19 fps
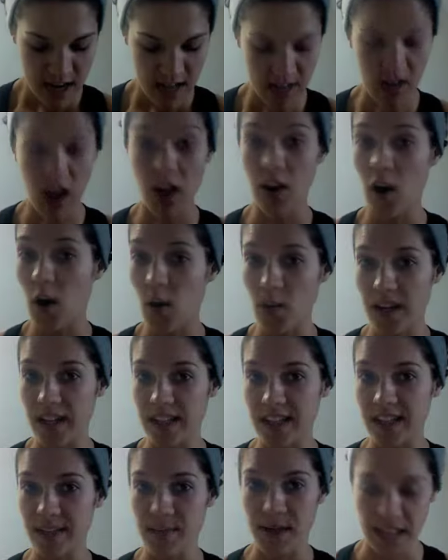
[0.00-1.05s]
Not
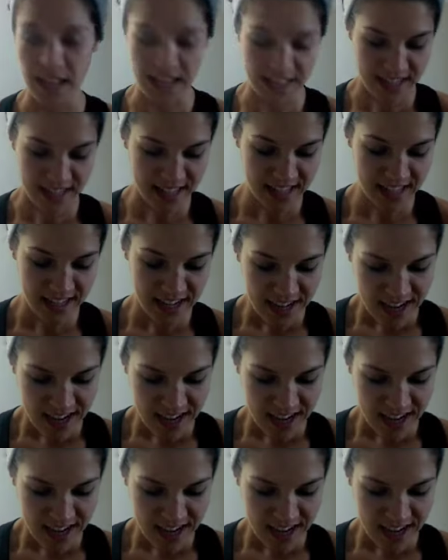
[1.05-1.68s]
always am I like this.